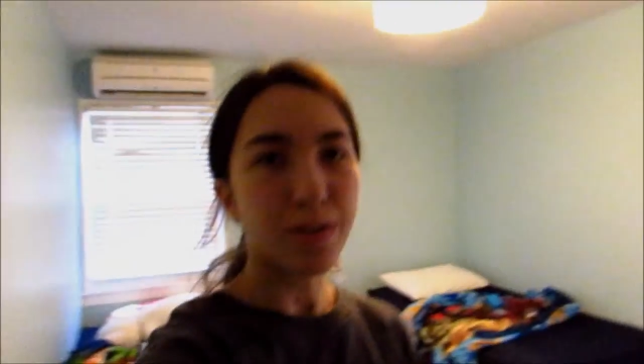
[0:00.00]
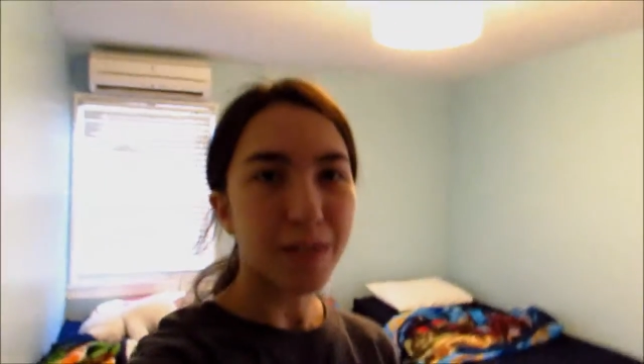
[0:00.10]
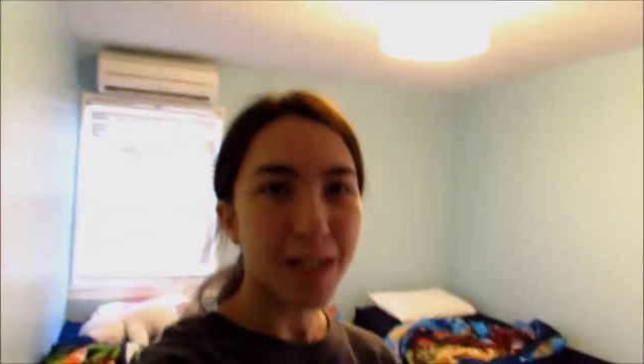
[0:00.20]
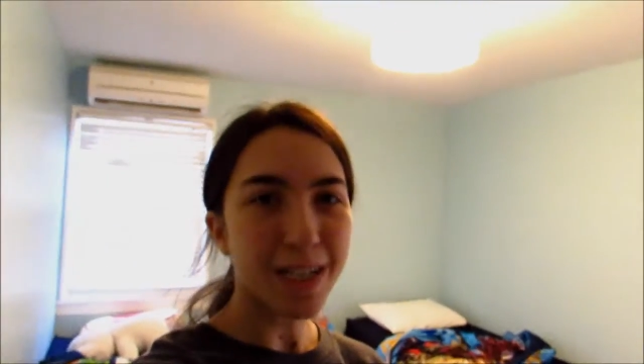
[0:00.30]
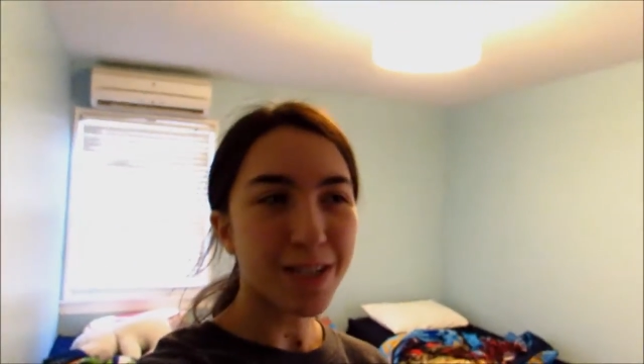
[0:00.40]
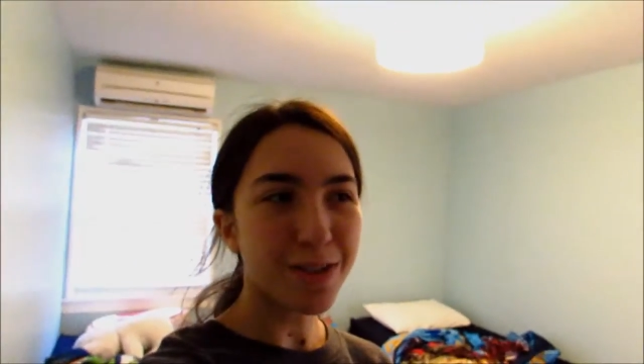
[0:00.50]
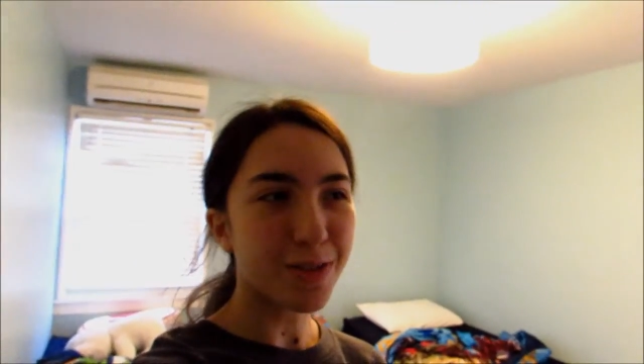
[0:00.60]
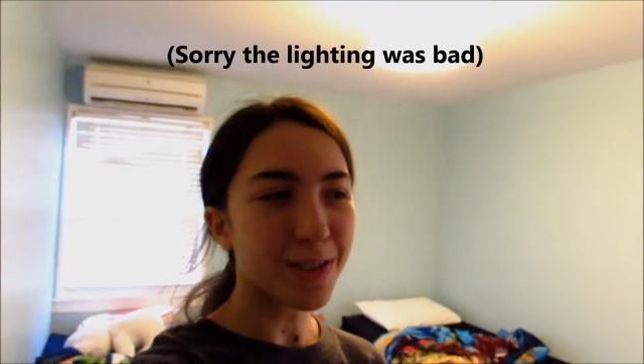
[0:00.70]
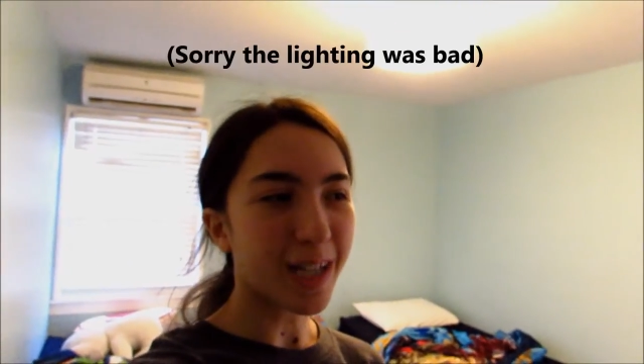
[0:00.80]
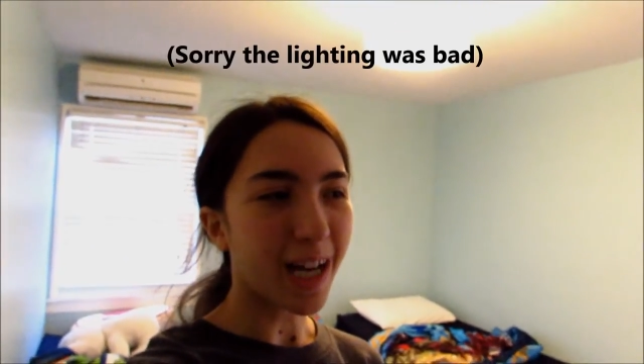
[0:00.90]
if you guys
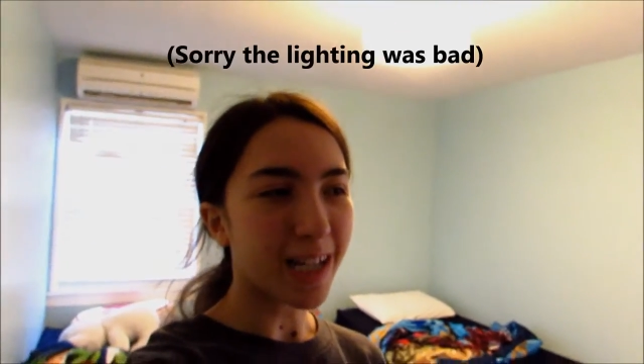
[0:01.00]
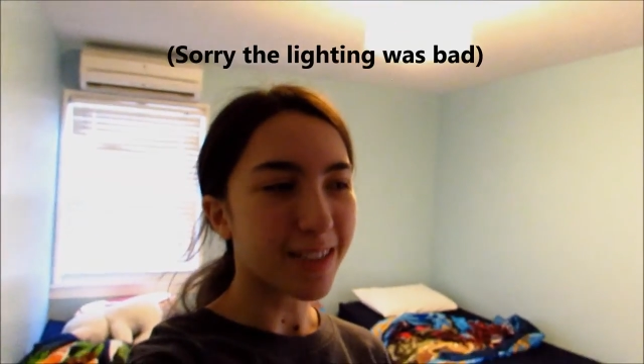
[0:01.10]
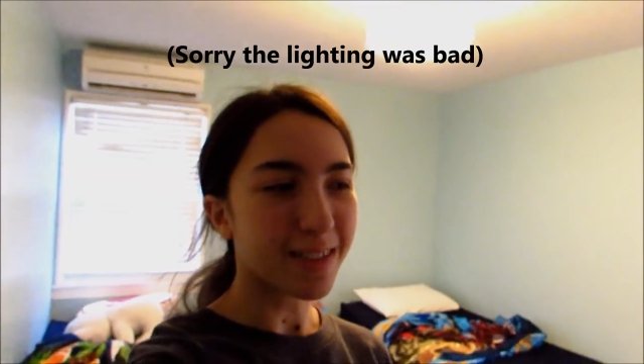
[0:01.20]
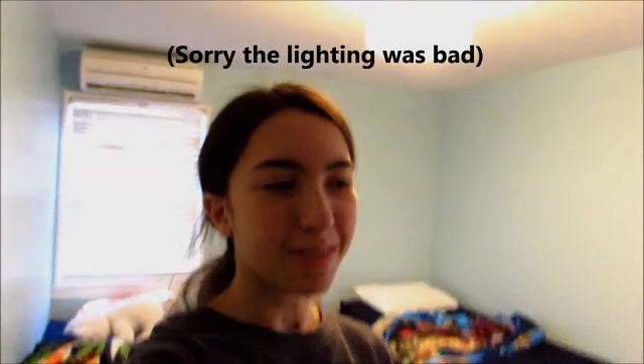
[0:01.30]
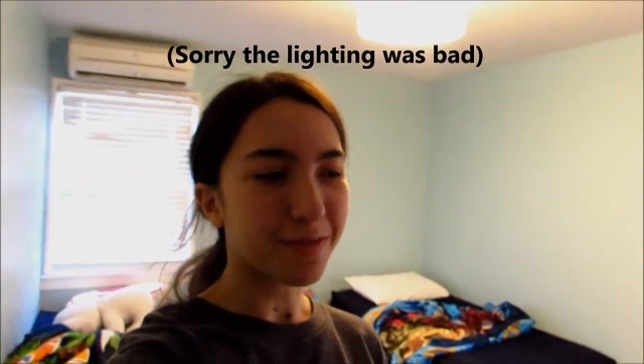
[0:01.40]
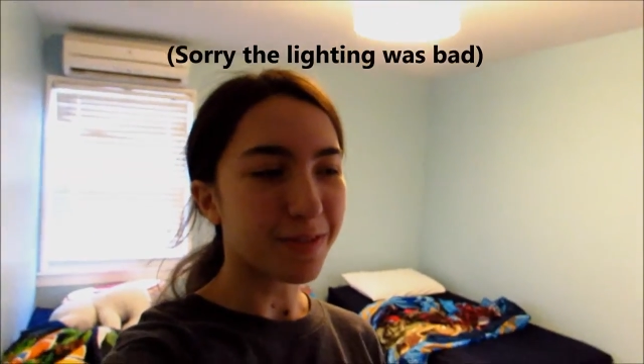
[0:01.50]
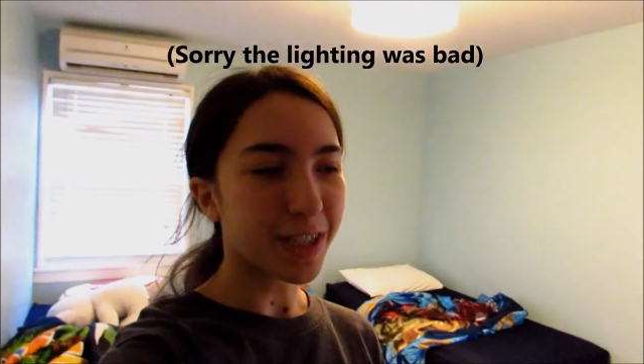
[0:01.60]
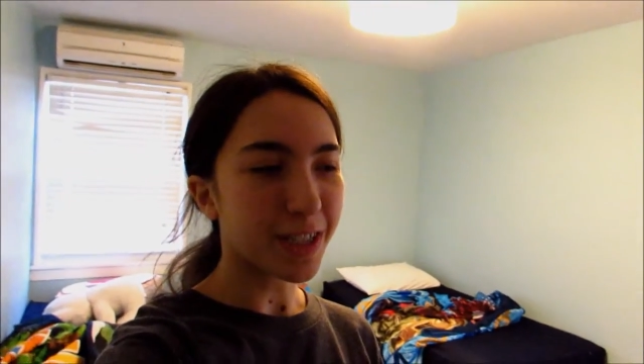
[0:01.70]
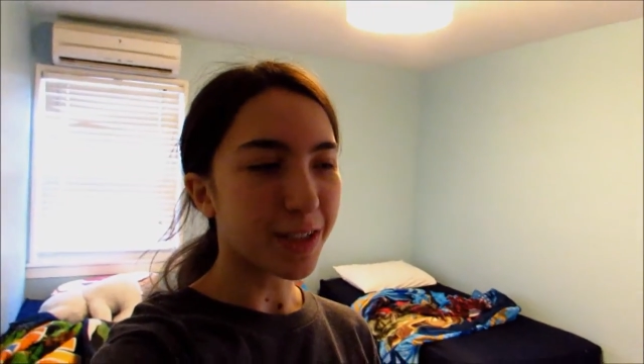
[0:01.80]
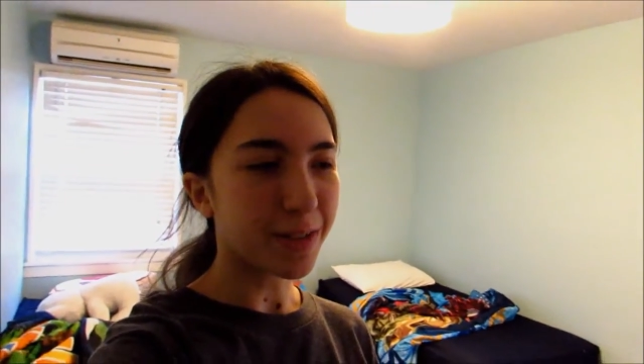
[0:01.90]
enjoyed that
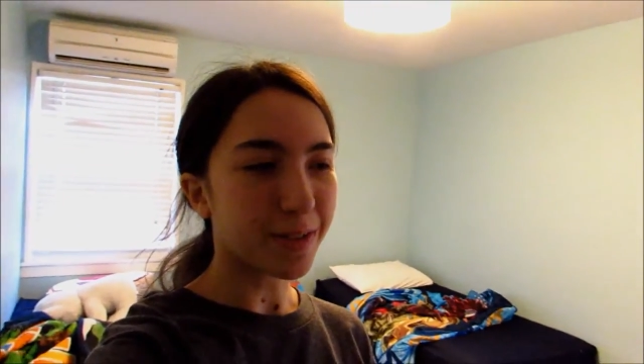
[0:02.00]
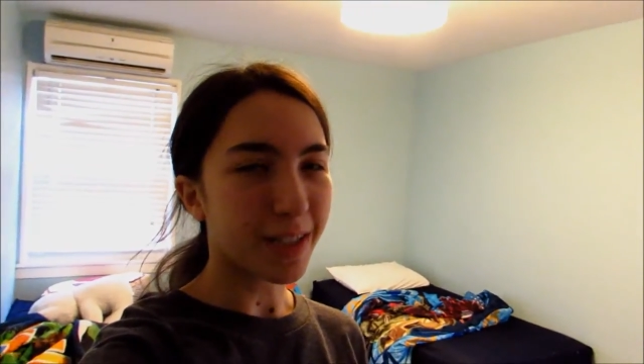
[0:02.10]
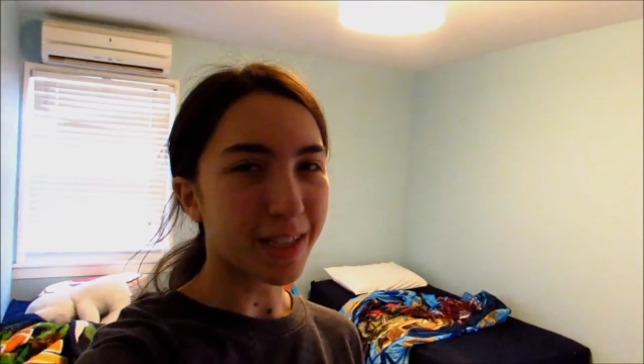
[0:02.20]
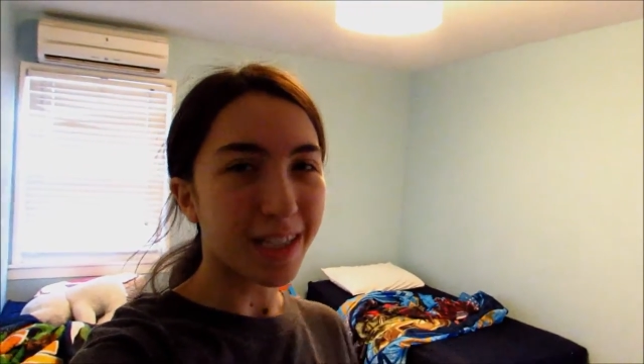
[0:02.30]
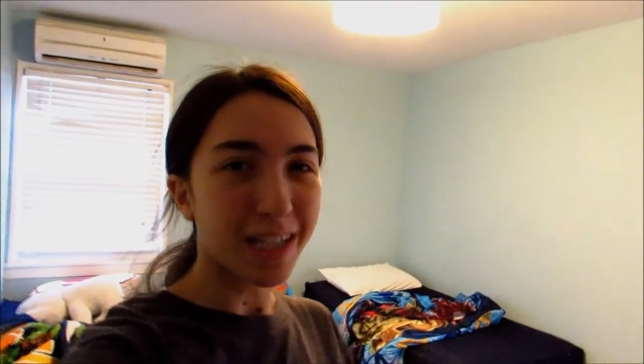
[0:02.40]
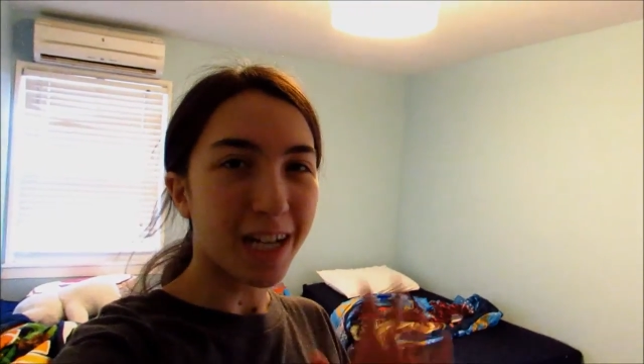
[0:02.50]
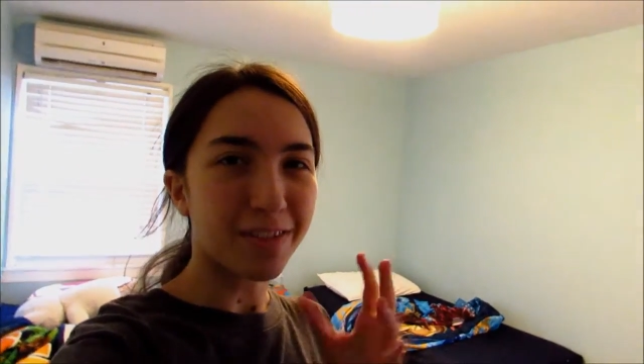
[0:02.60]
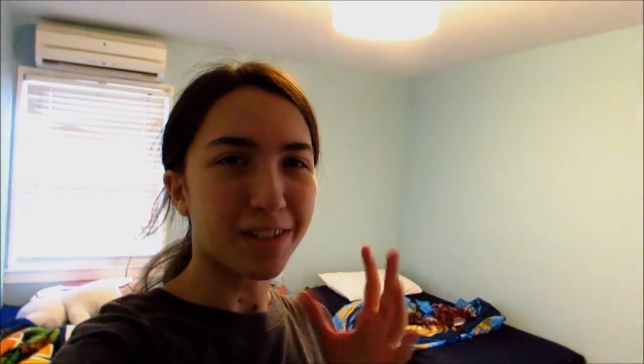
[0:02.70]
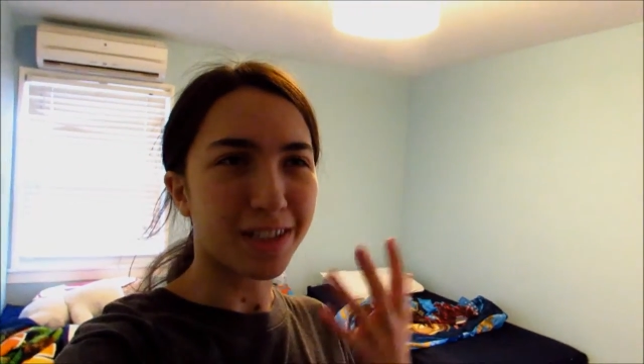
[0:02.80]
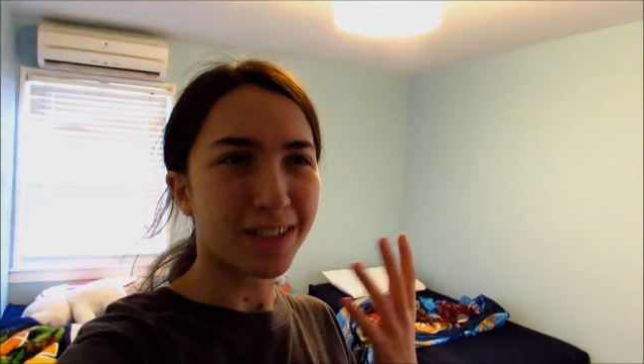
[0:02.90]
video, that kind of
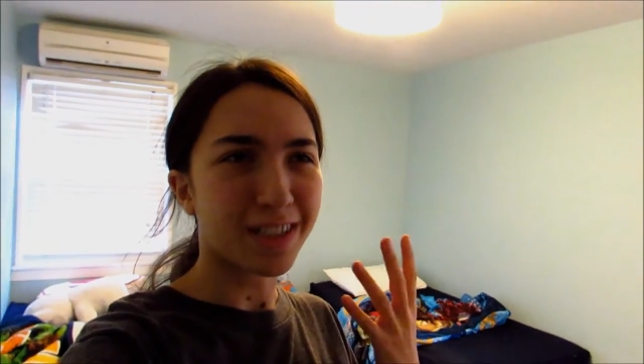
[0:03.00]
like a